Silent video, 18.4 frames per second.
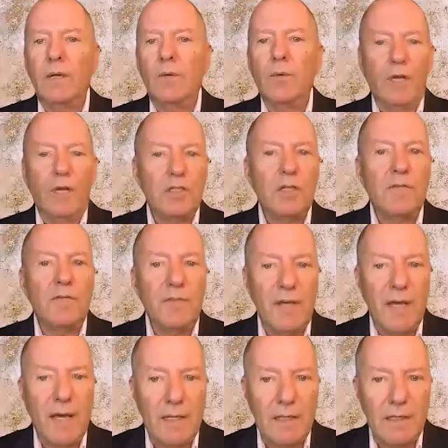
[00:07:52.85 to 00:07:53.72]
achieved
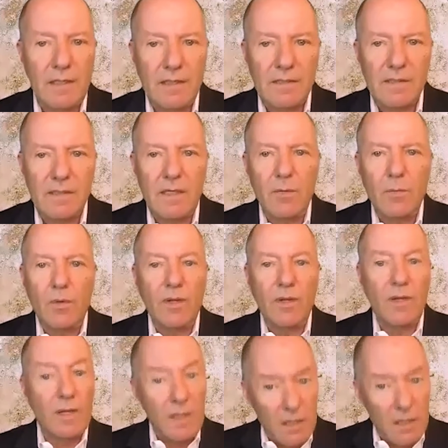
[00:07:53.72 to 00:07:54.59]
candidacy with
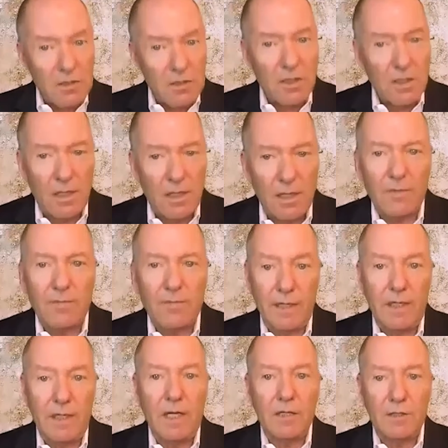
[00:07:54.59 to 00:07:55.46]
additional
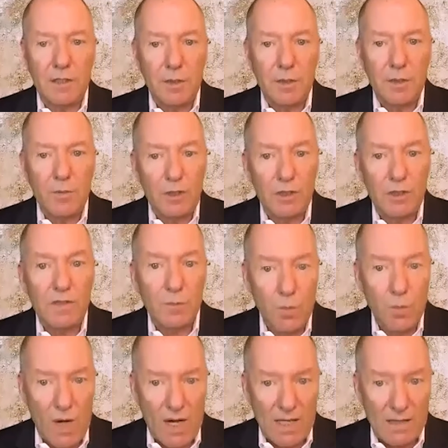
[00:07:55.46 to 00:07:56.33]
accreditation, which is
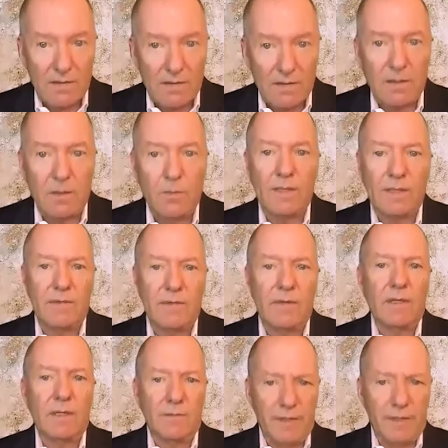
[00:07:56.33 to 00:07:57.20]
WASC, the
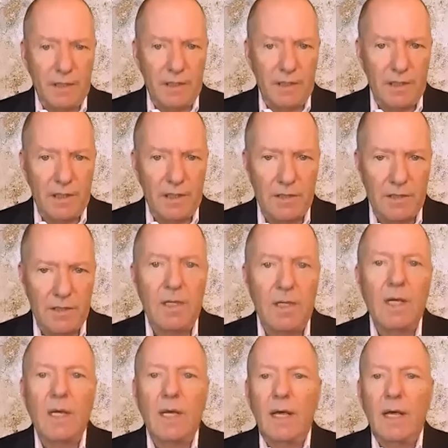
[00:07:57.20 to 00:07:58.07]
Western Accreditation
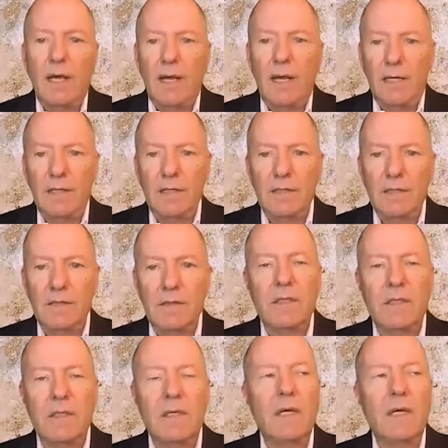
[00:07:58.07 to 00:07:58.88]
Agency.